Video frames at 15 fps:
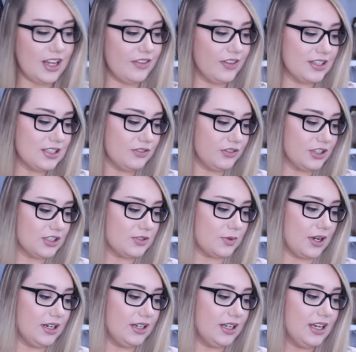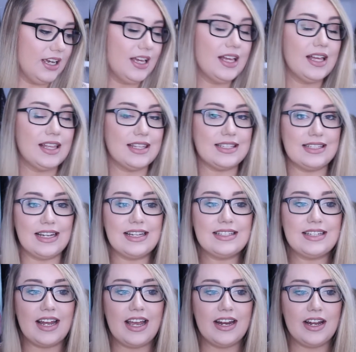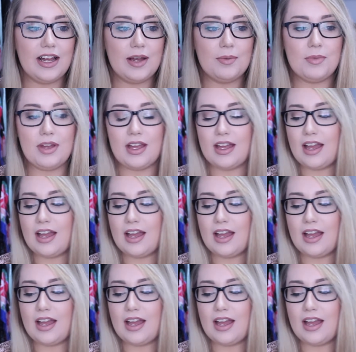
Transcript: that's the first one. This next item,